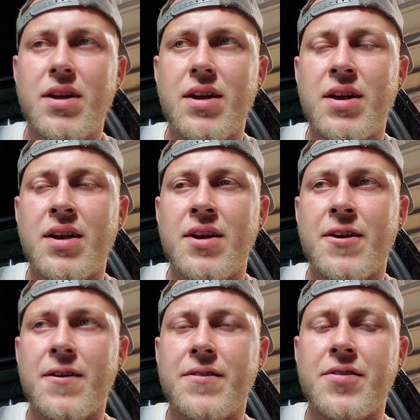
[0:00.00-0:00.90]

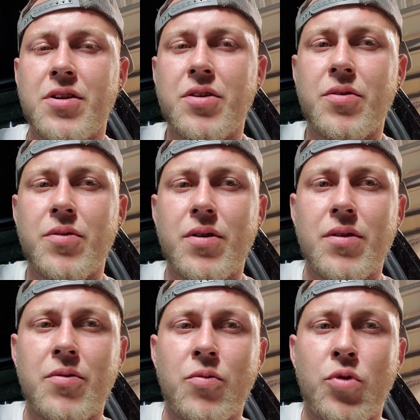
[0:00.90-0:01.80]
and so you
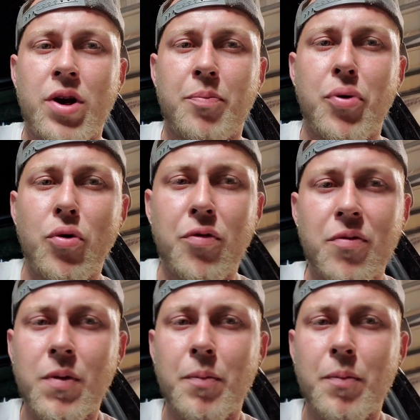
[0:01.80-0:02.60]
want to pull from the